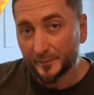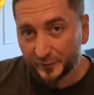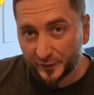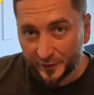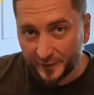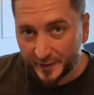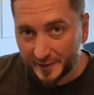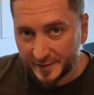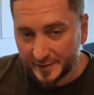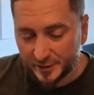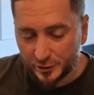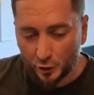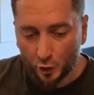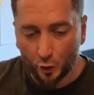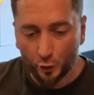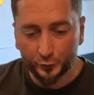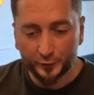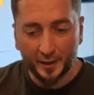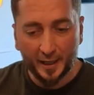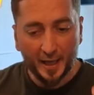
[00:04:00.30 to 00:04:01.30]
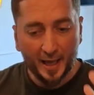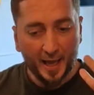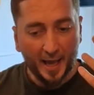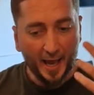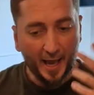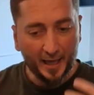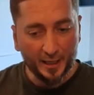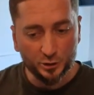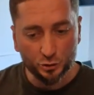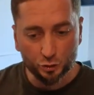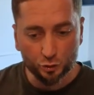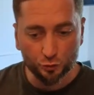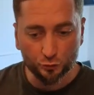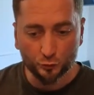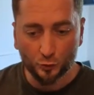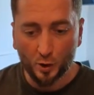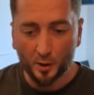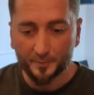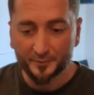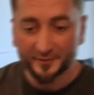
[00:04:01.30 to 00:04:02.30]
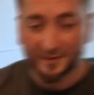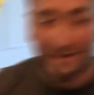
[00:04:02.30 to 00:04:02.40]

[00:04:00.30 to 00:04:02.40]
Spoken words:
to this zone and dropped.